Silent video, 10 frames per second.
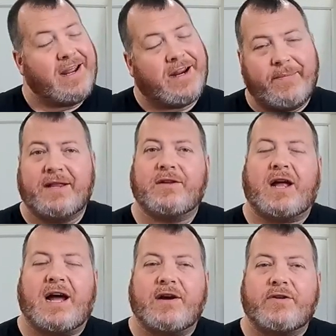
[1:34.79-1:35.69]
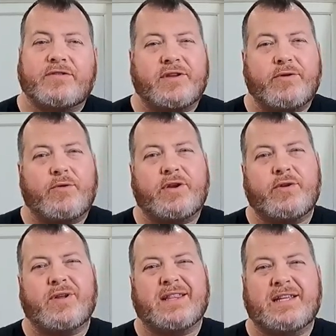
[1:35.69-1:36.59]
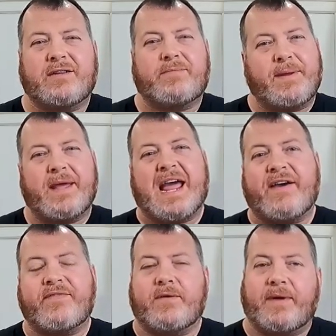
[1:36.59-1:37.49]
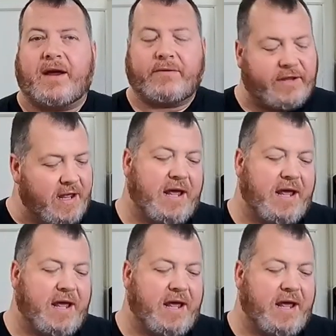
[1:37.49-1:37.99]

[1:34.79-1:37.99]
It'll be a little hotter, so you want to do a little, maybe half the amount.